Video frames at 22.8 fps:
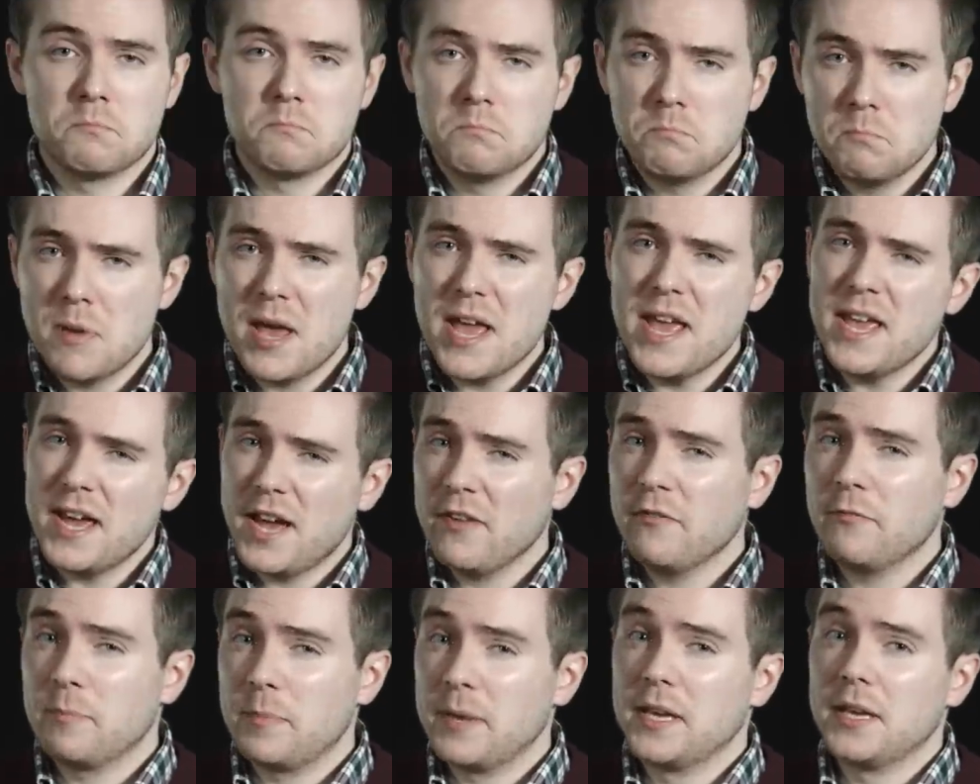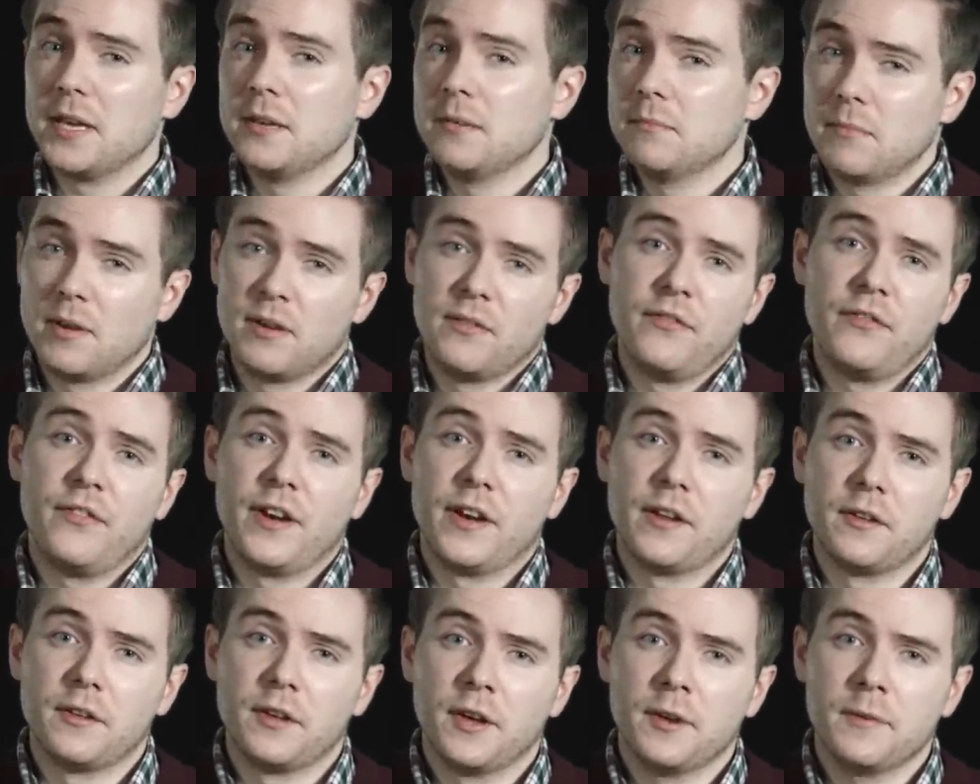may have been a
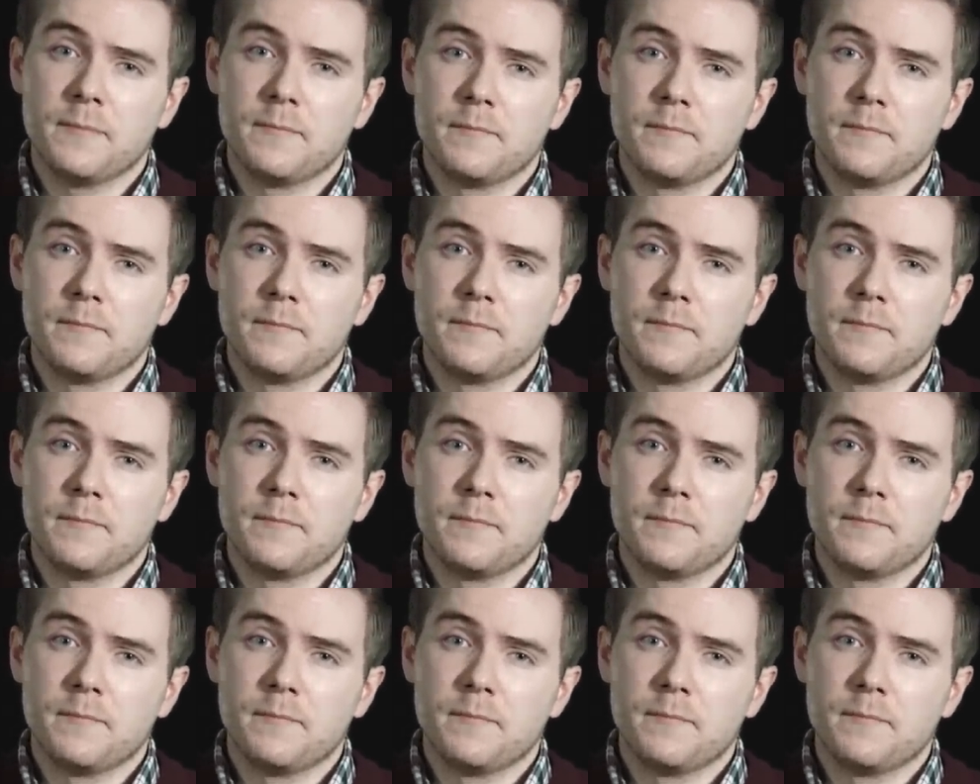failure.